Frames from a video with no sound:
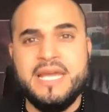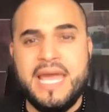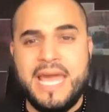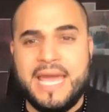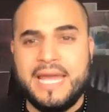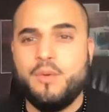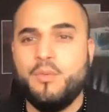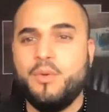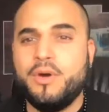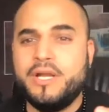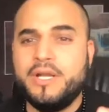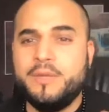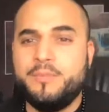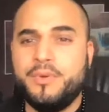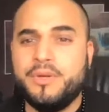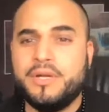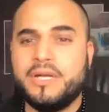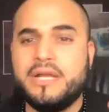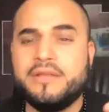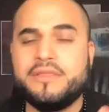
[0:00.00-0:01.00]
And I wanted to
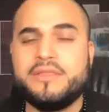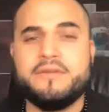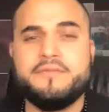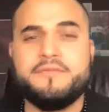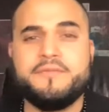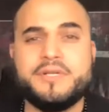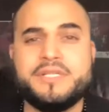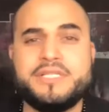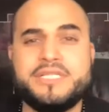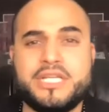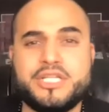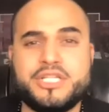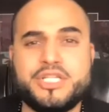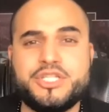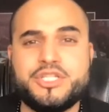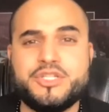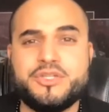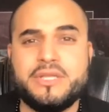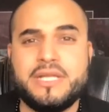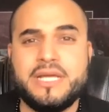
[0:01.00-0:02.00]
put it out there for a session
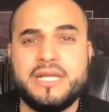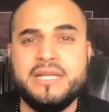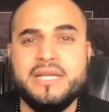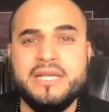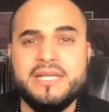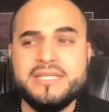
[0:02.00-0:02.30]
so that